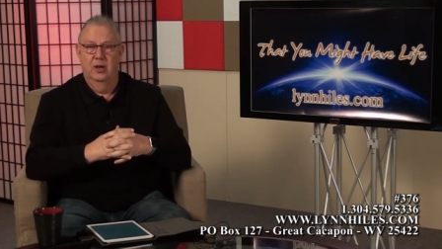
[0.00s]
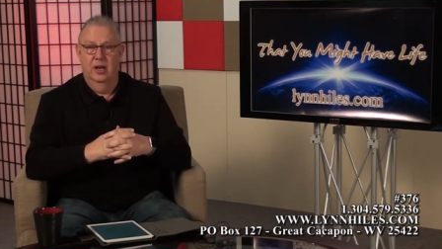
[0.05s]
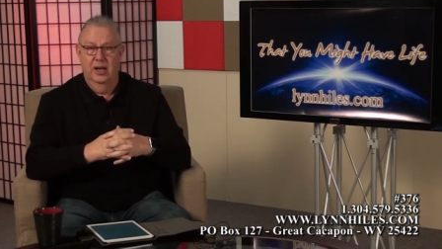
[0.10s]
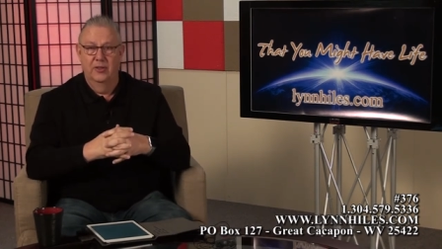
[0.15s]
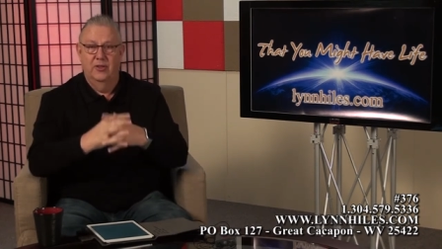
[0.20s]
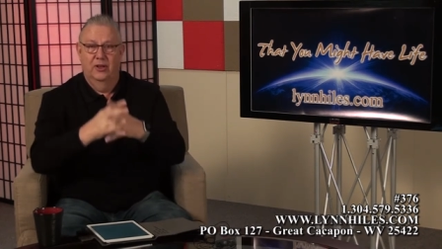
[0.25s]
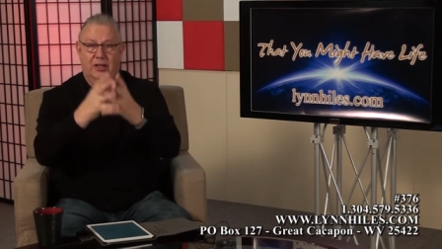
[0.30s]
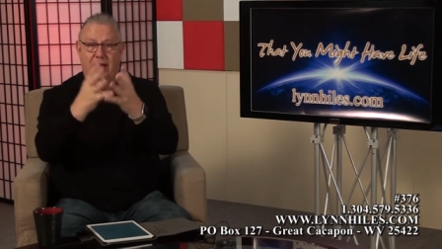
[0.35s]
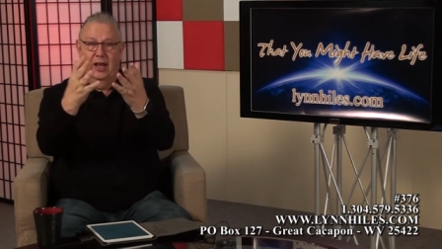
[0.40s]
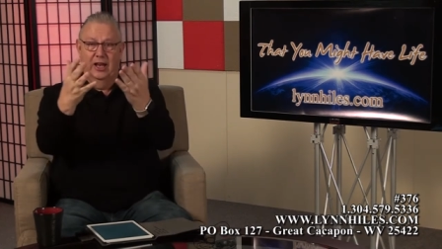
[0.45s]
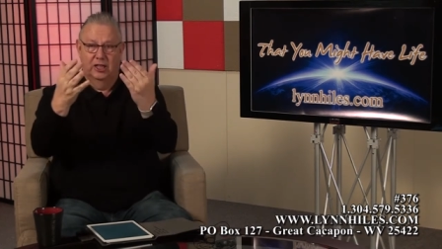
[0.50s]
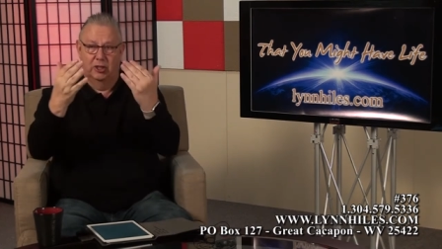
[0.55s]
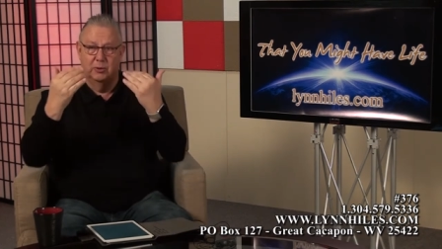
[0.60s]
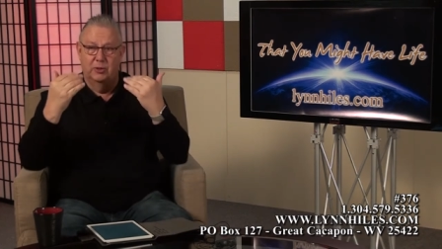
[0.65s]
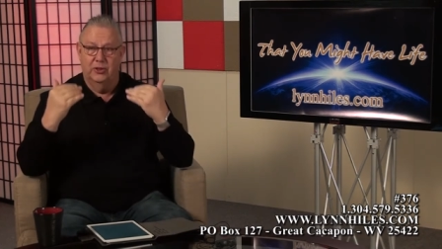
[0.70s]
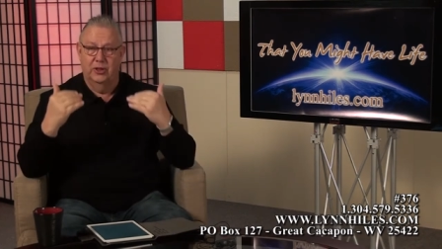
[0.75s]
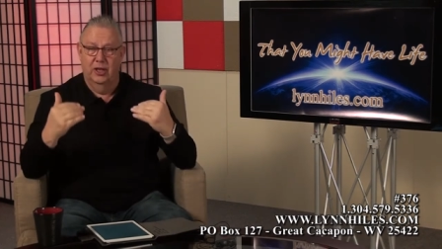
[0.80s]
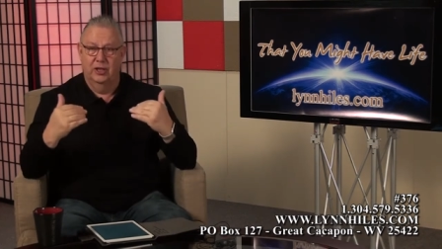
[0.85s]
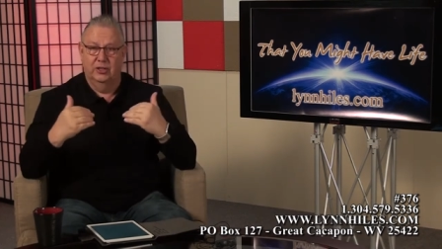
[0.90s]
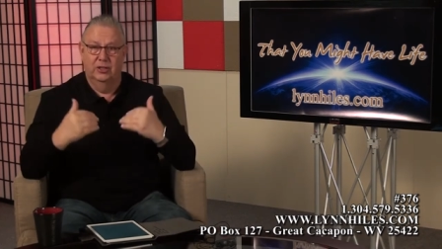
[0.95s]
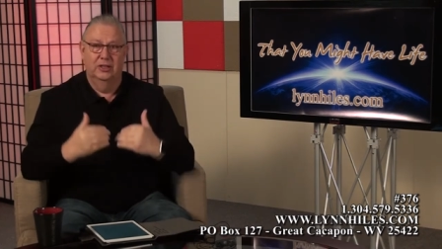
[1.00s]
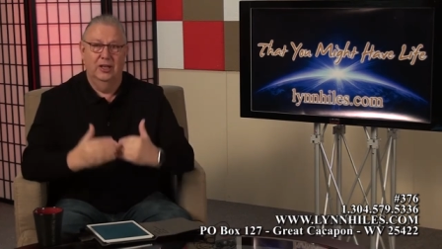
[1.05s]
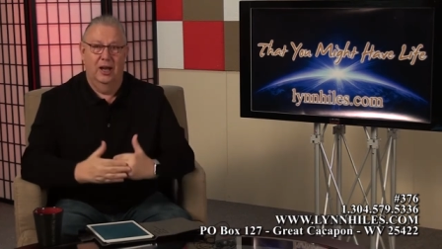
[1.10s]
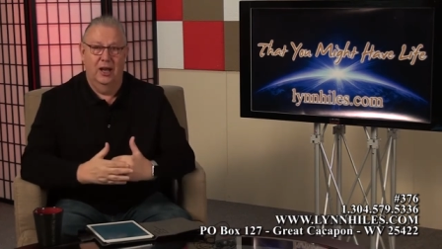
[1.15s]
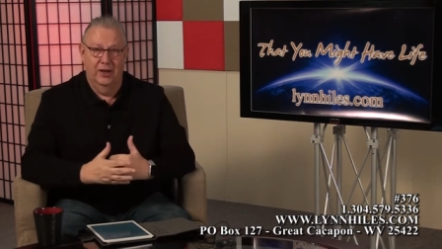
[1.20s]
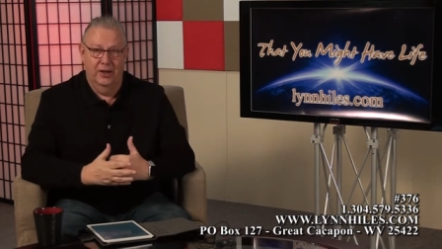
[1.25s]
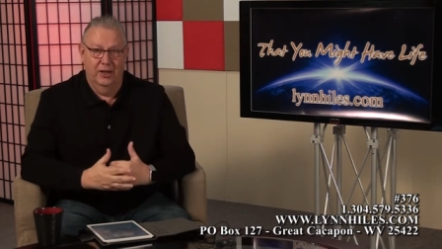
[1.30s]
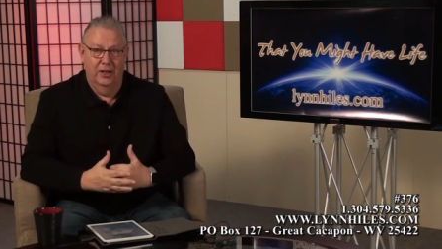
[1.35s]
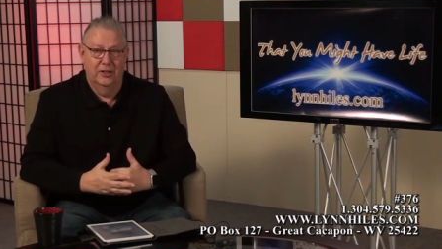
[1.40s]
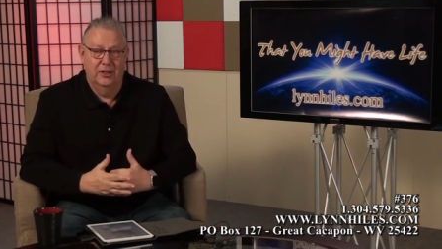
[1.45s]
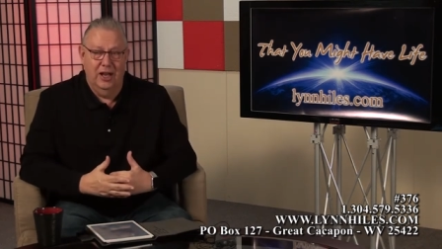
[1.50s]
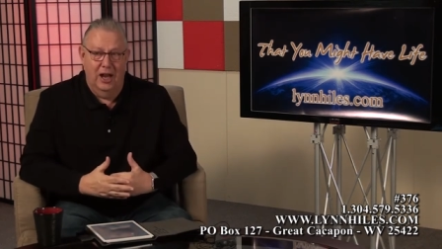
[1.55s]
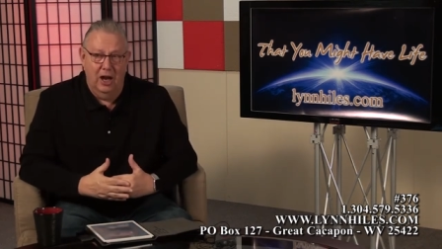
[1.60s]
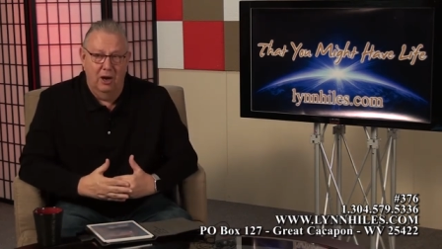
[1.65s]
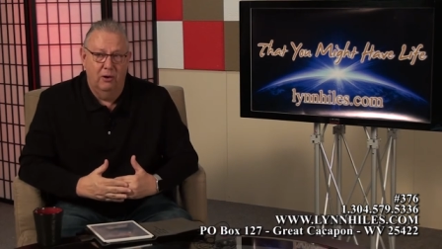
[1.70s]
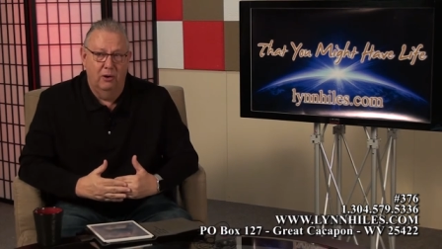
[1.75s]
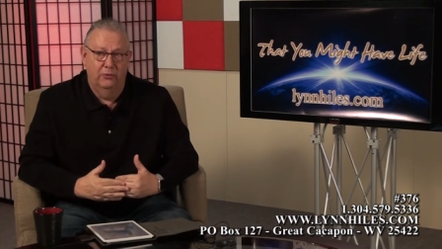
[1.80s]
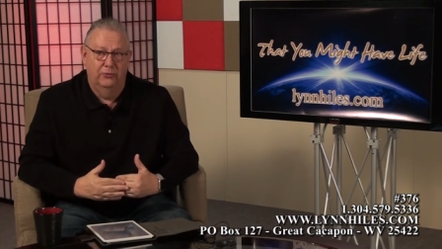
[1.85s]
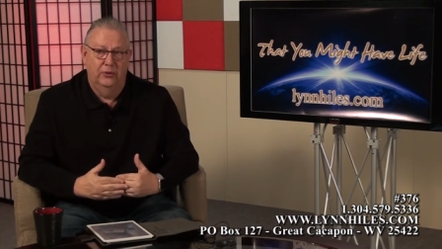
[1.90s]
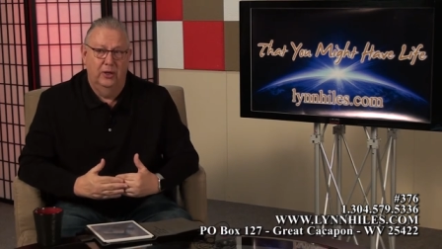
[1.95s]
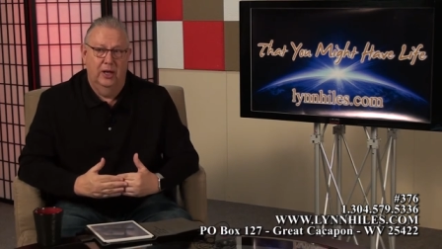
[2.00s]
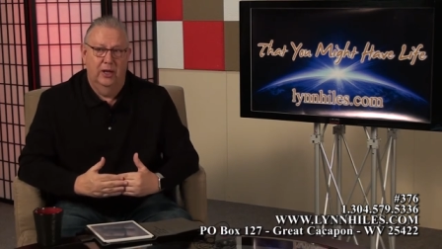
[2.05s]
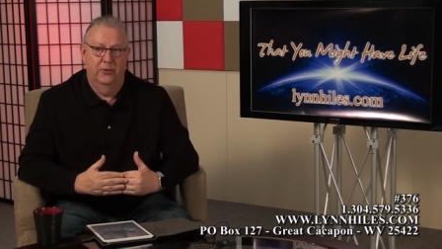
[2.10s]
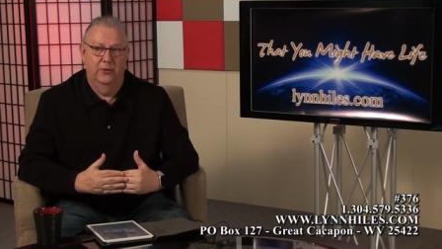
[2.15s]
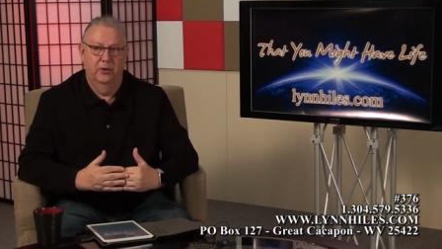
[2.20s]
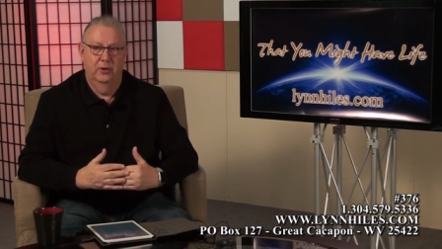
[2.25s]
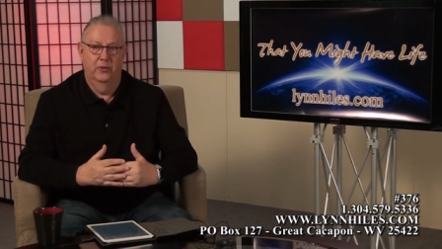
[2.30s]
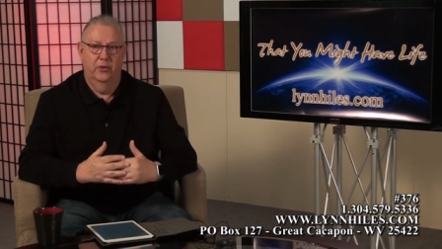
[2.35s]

And the case with us, God is our Father.